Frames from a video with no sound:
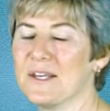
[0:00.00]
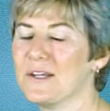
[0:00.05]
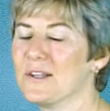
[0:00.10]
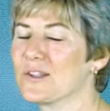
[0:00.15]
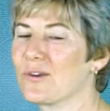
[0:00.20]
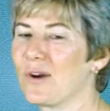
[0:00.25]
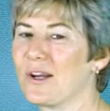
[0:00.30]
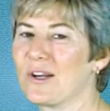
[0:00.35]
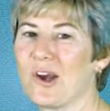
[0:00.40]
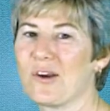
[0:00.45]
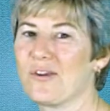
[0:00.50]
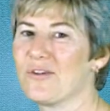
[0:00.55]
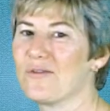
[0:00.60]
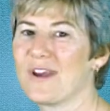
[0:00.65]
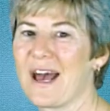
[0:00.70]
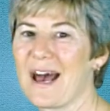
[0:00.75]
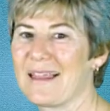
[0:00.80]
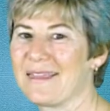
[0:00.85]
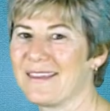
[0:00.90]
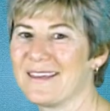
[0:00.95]
So I know you
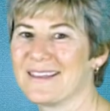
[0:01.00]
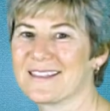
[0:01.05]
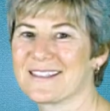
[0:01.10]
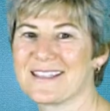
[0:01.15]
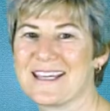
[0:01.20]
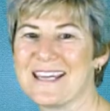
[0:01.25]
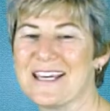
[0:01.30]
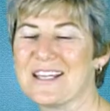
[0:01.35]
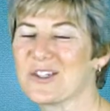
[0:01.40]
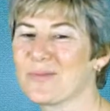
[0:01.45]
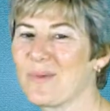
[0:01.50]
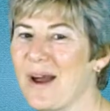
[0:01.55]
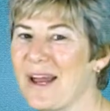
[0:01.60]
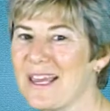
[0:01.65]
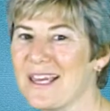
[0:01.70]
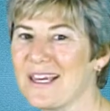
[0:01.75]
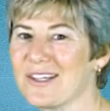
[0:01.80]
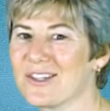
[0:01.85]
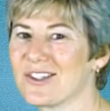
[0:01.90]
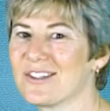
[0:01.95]
got this inch by
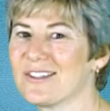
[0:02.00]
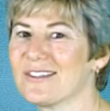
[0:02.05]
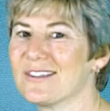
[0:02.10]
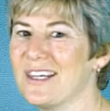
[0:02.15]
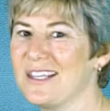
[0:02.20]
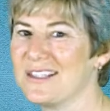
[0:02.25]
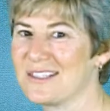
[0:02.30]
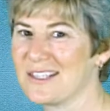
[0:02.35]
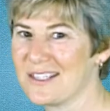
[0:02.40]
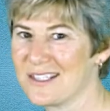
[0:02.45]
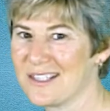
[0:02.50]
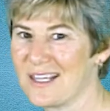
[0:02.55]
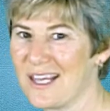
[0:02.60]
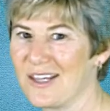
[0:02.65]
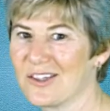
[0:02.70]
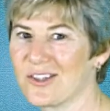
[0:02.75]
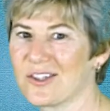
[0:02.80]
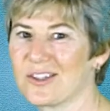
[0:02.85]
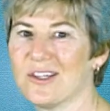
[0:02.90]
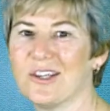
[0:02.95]
inch. It's a
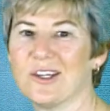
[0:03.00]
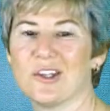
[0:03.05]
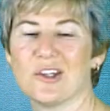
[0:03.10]
cinch.